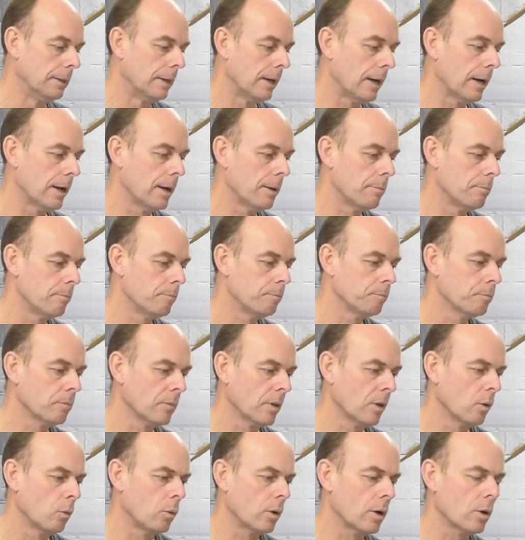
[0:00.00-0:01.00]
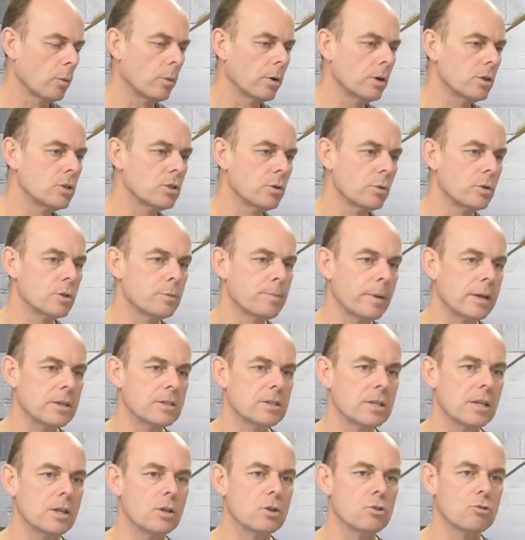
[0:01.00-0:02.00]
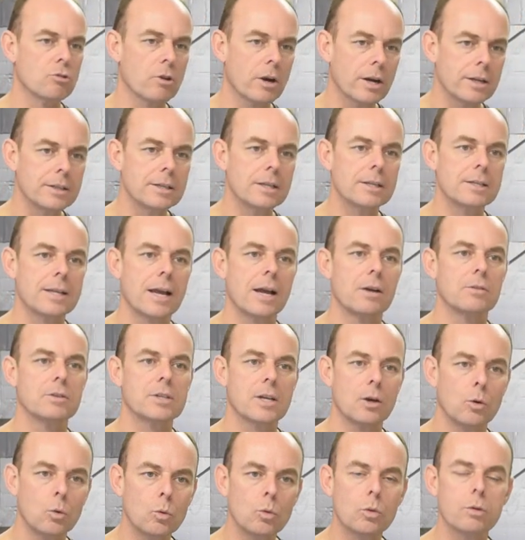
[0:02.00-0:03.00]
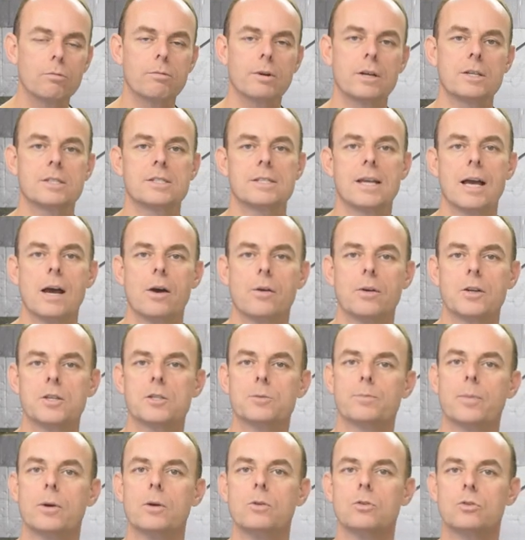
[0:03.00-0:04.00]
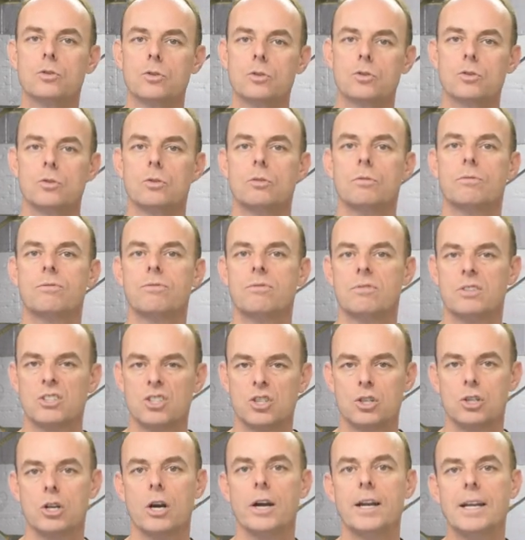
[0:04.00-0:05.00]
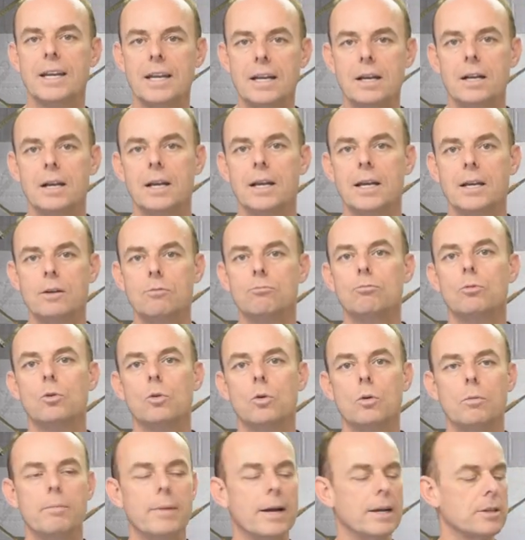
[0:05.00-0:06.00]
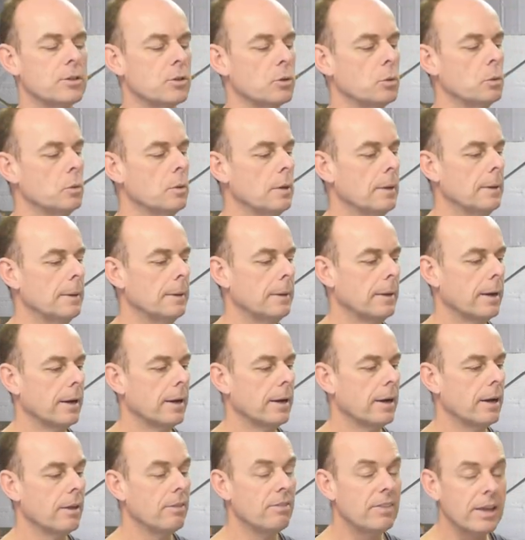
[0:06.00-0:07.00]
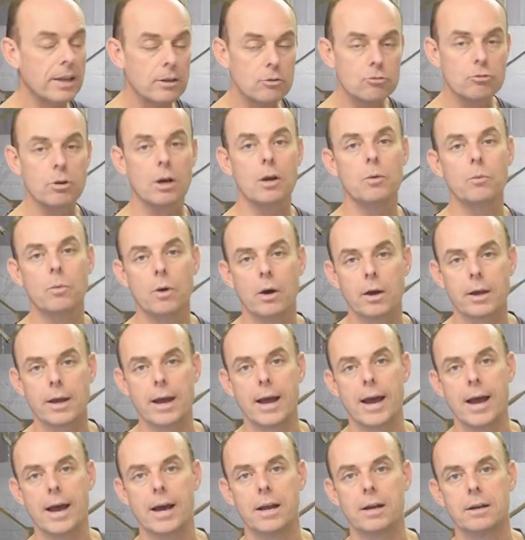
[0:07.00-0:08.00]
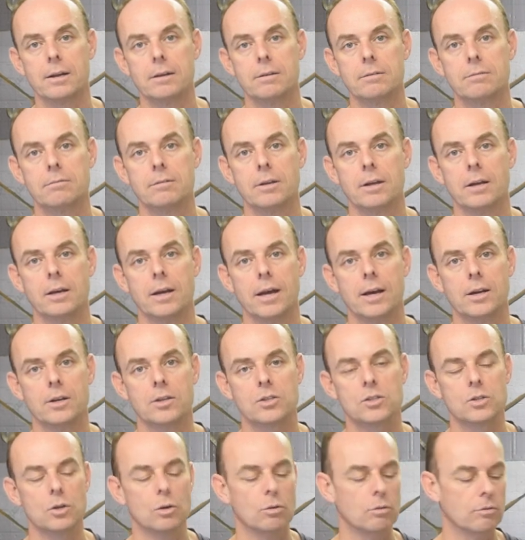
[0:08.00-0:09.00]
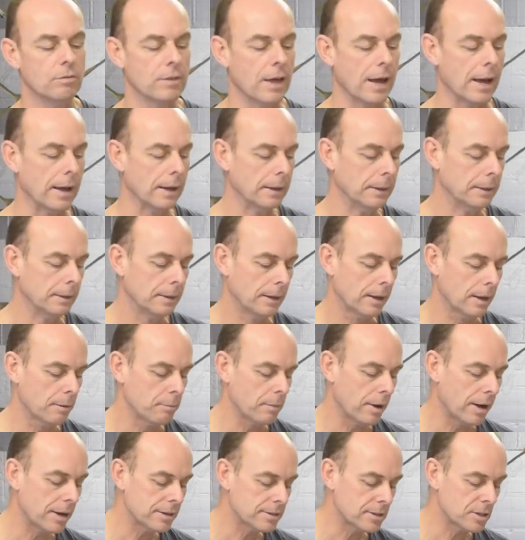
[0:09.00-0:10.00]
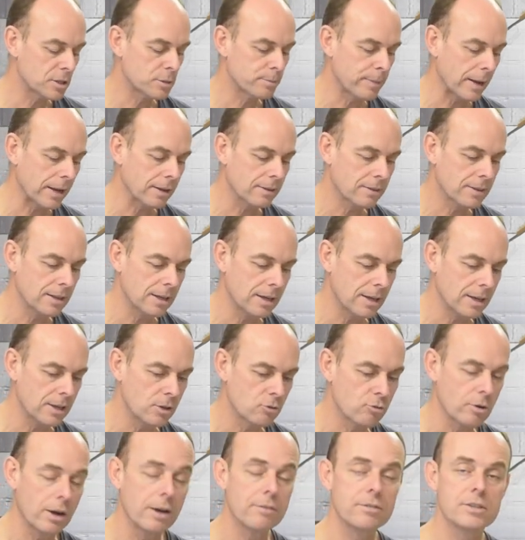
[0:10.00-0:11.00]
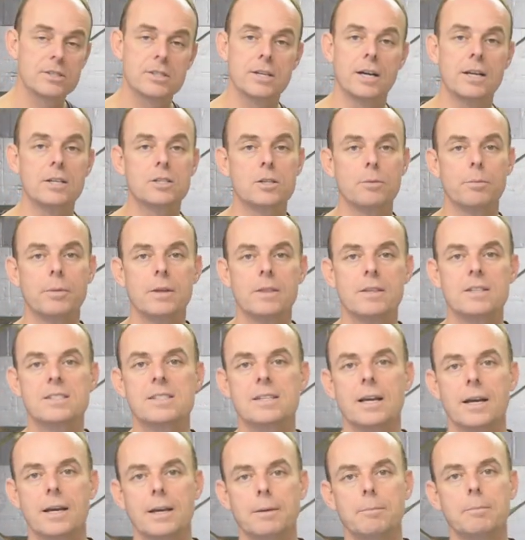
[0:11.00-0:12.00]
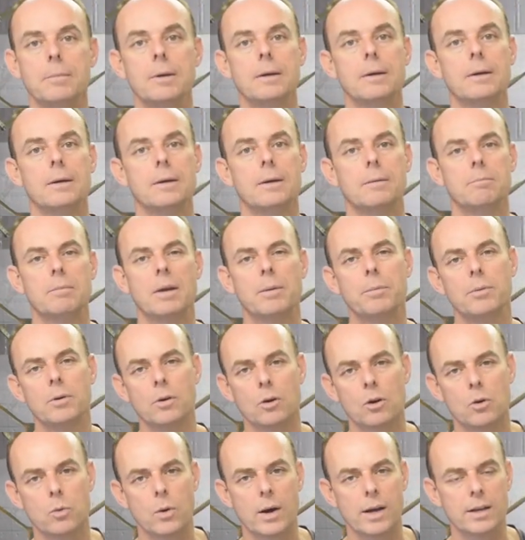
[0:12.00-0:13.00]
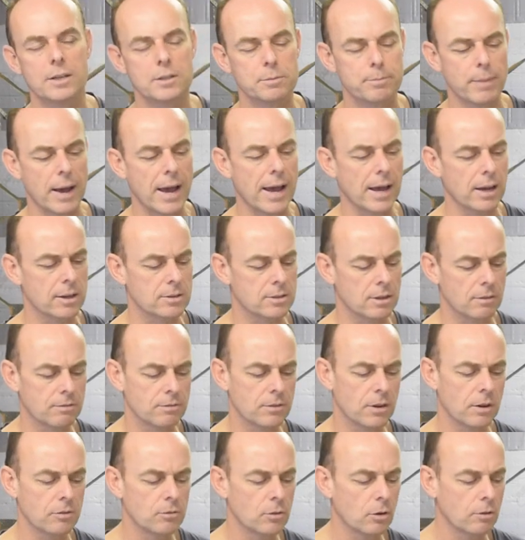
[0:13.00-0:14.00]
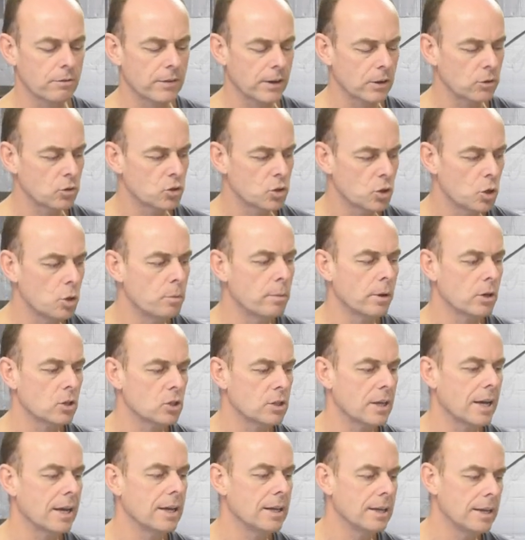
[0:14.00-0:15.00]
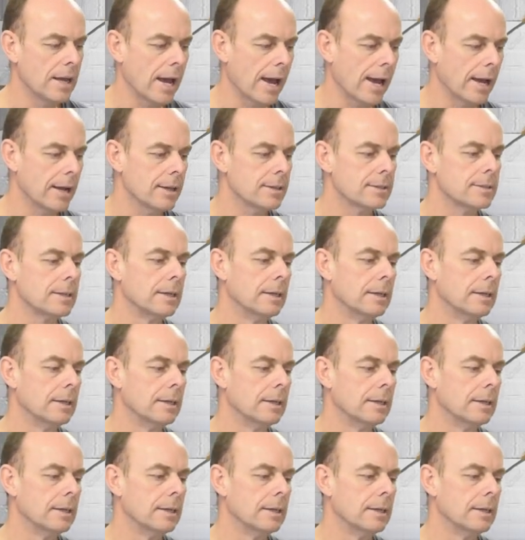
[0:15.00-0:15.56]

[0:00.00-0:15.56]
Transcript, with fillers: Um, what I want to do is basically grind it down to get all the rust out and expose just sort of shiny, clean, raw metal, uh, and then try and work out how to uh, how to solve that. Um, I suspect the driver's side is going to be the same, maybe not quite as bad because I've, I've not found too much there yet